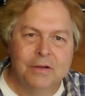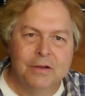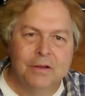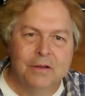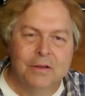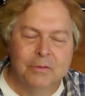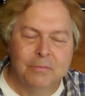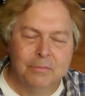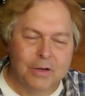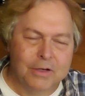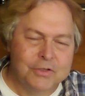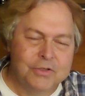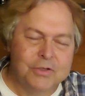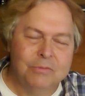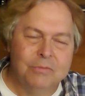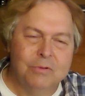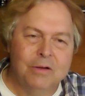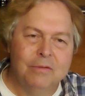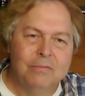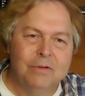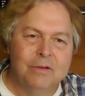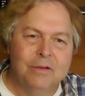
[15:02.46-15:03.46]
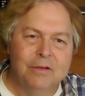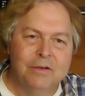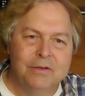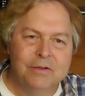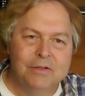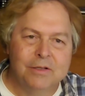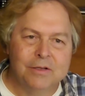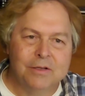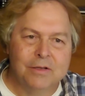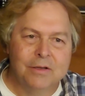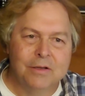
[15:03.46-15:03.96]
the Russian
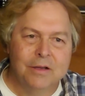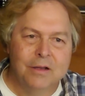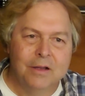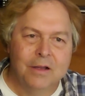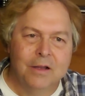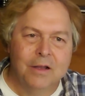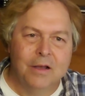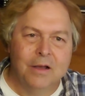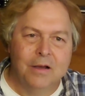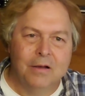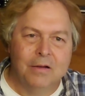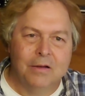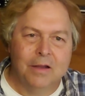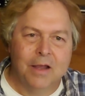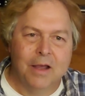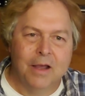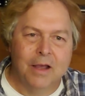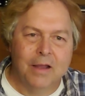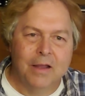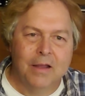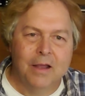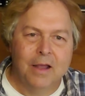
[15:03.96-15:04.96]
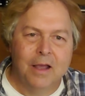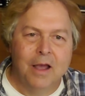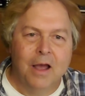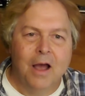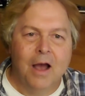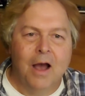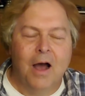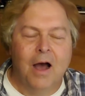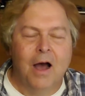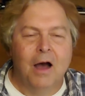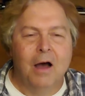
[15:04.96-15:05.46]
Revolution. Okay?
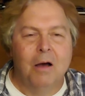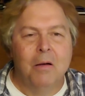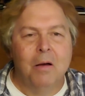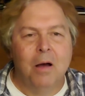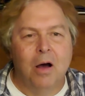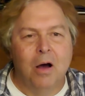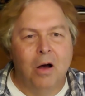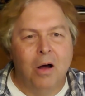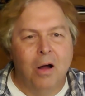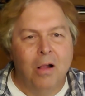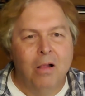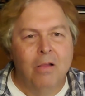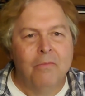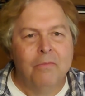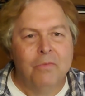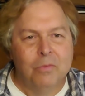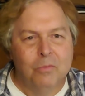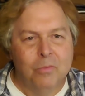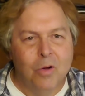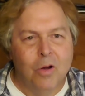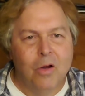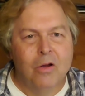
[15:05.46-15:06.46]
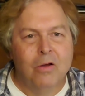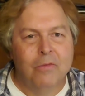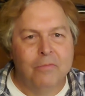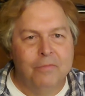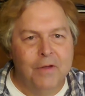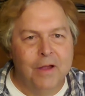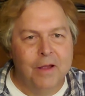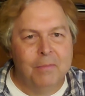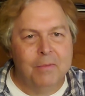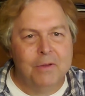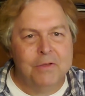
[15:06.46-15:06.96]
All of the royal
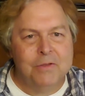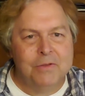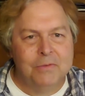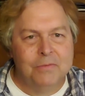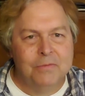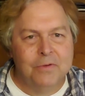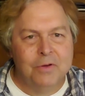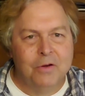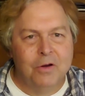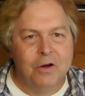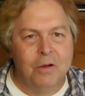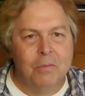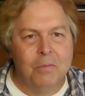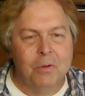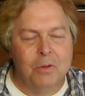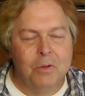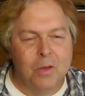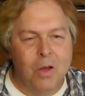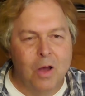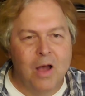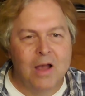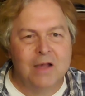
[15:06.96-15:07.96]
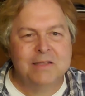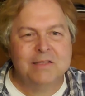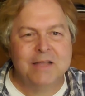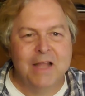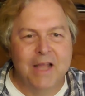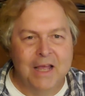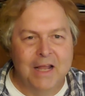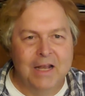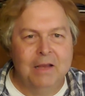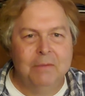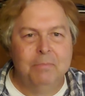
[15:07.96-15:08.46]
families of Europe lost
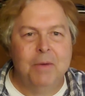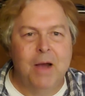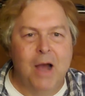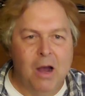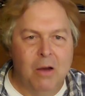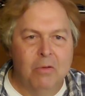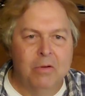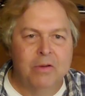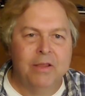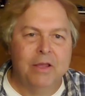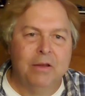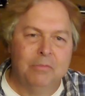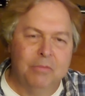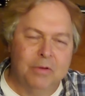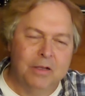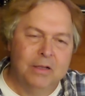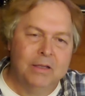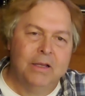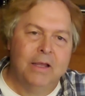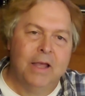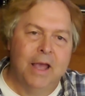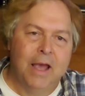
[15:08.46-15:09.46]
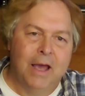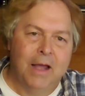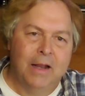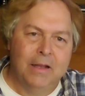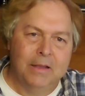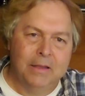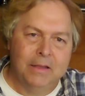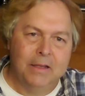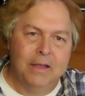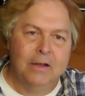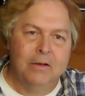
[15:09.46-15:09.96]
any power they really had at
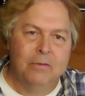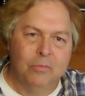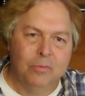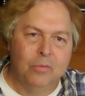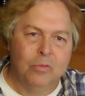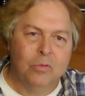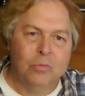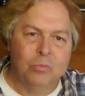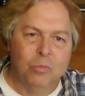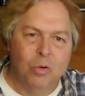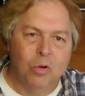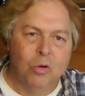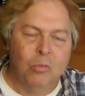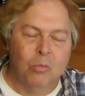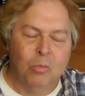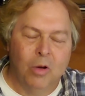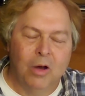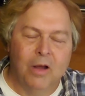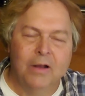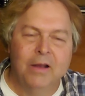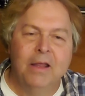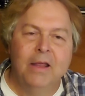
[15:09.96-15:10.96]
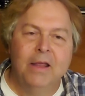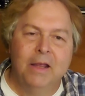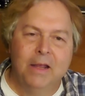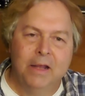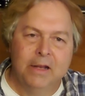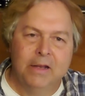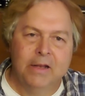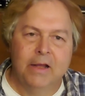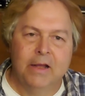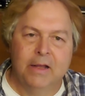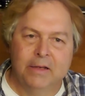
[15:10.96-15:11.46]
the end of World War I
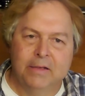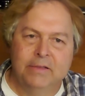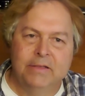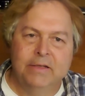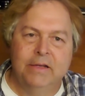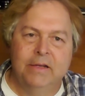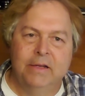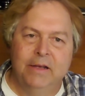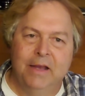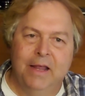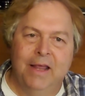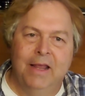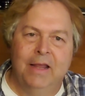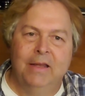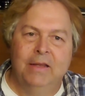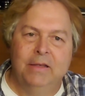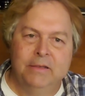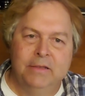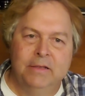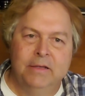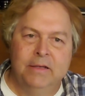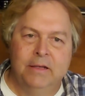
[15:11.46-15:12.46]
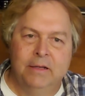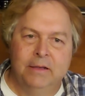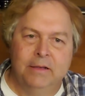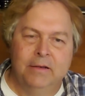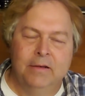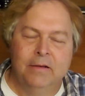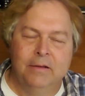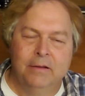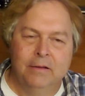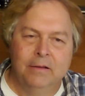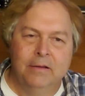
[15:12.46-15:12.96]
in 1918.
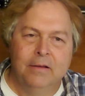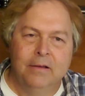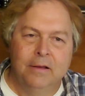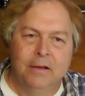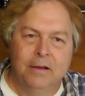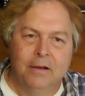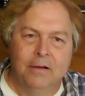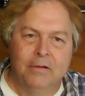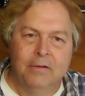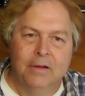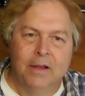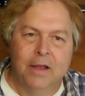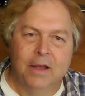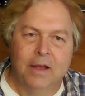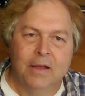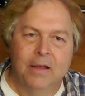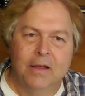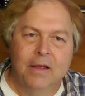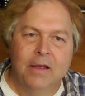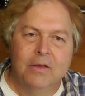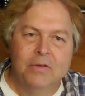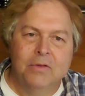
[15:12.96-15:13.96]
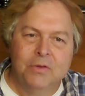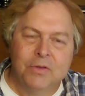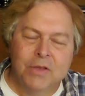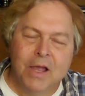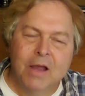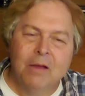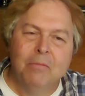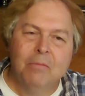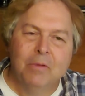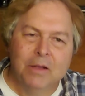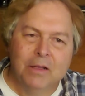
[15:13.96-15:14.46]
Okay? So
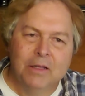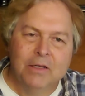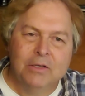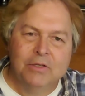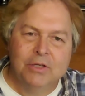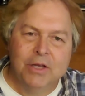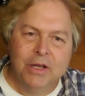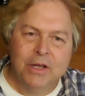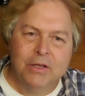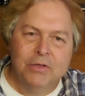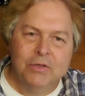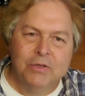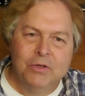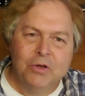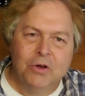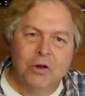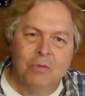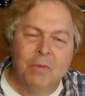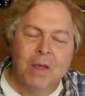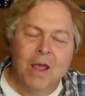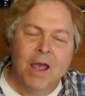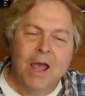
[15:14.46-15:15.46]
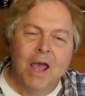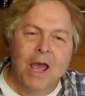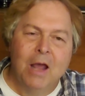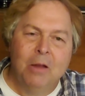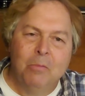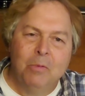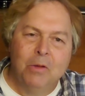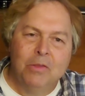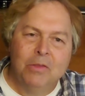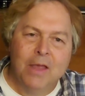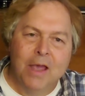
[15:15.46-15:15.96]
that really changed Europe. And
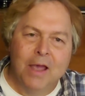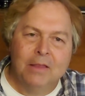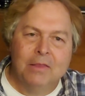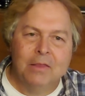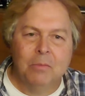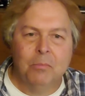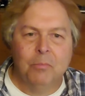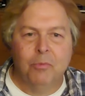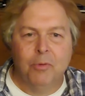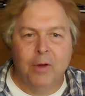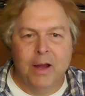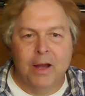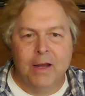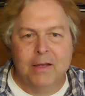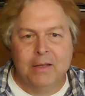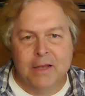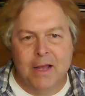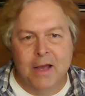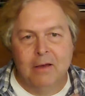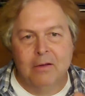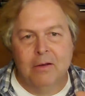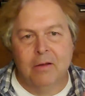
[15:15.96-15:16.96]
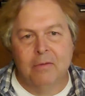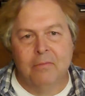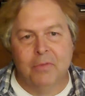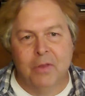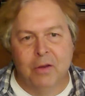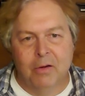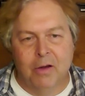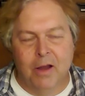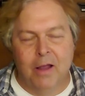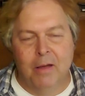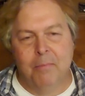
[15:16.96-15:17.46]
with that, the breakdown of
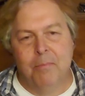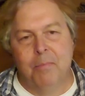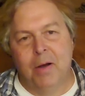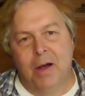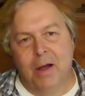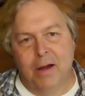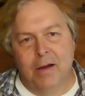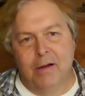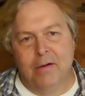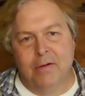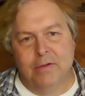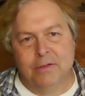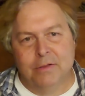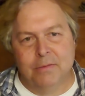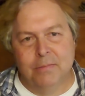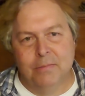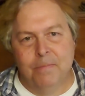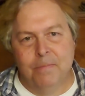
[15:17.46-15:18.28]
their empires.